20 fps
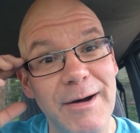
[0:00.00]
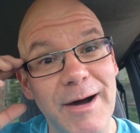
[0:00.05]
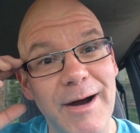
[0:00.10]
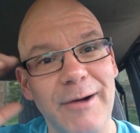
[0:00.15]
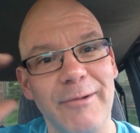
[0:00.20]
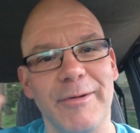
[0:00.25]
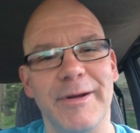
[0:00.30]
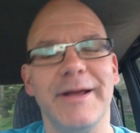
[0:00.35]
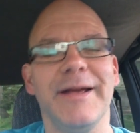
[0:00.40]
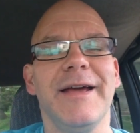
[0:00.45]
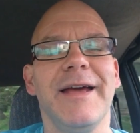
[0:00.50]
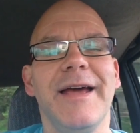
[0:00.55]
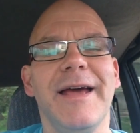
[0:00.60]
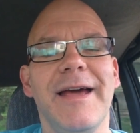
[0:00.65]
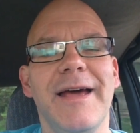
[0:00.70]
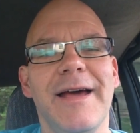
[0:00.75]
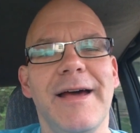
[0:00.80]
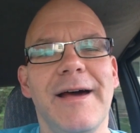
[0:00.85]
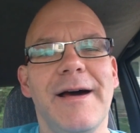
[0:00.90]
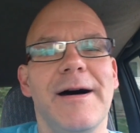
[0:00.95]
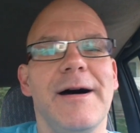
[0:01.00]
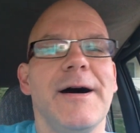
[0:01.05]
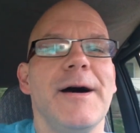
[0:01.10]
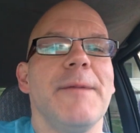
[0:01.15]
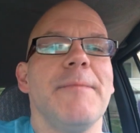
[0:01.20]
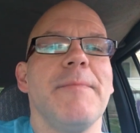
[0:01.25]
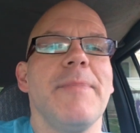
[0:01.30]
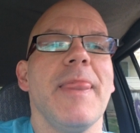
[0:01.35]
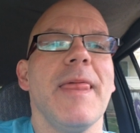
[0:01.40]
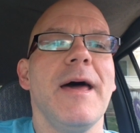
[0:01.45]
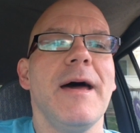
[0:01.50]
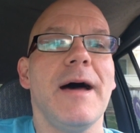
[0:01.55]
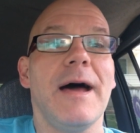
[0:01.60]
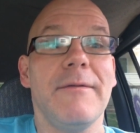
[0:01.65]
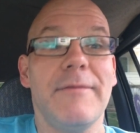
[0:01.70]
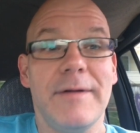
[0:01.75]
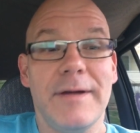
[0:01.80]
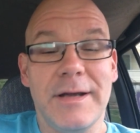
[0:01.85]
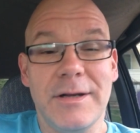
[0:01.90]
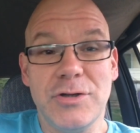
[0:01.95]
are we? Um,
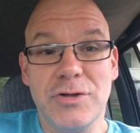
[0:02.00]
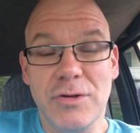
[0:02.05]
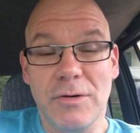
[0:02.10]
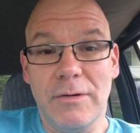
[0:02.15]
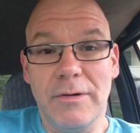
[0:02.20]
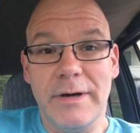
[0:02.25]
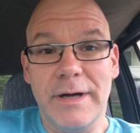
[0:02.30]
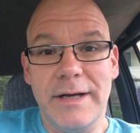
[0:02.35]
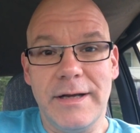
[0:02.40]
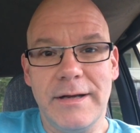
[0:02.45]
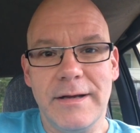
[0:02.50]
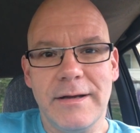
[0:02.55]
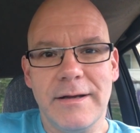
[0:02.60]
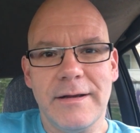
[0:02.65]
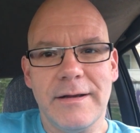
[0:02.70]
I've enjoyed